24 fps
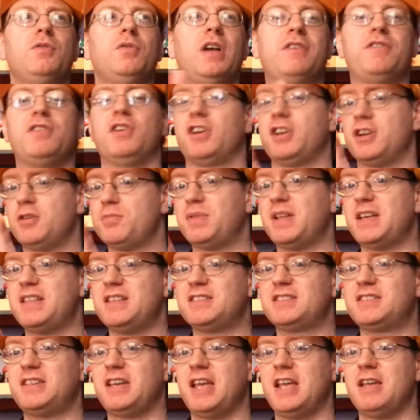if you're going to play
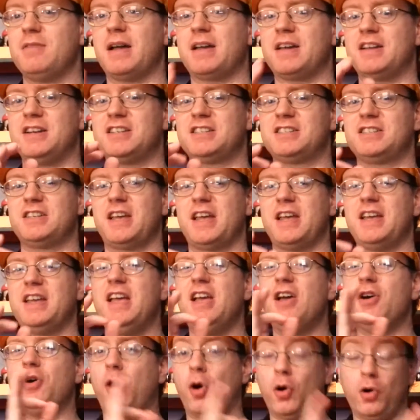this game, I'm going to say
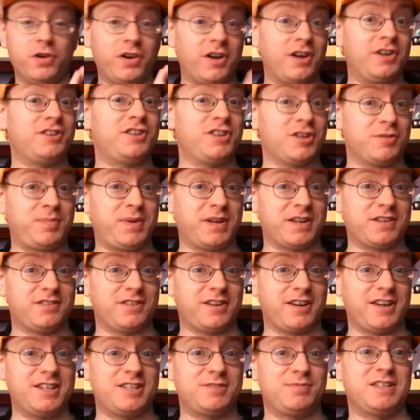hold on to your
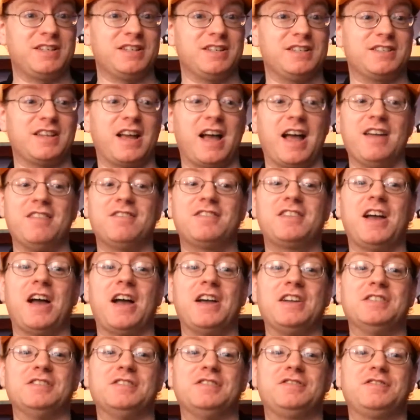Picrites because I've
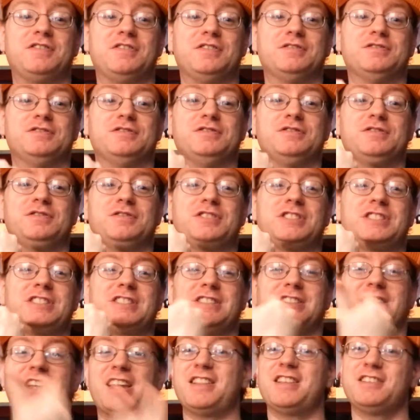kind of
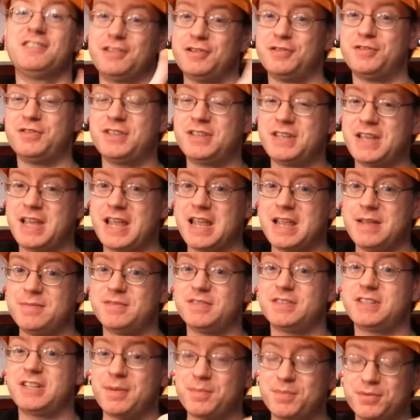slightly ruined the
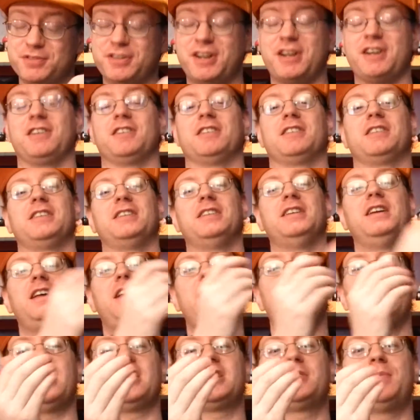game temporarily.
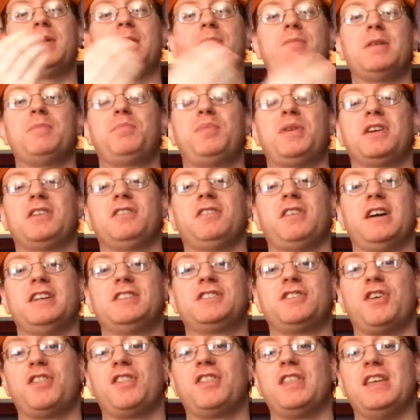I spent my
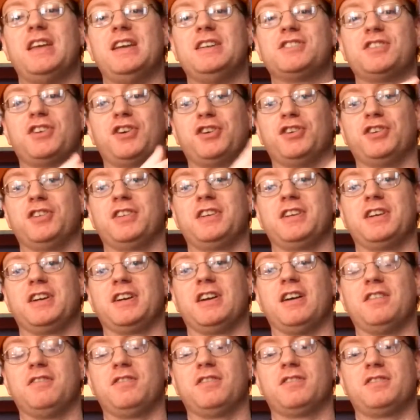Picrites on things
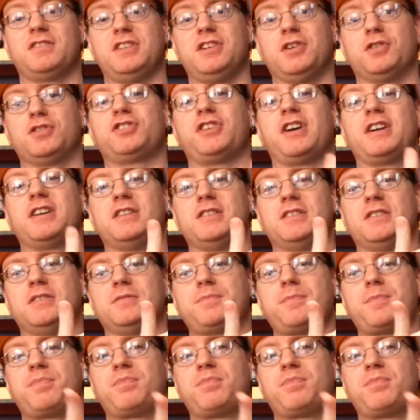earlier of, you know, trying to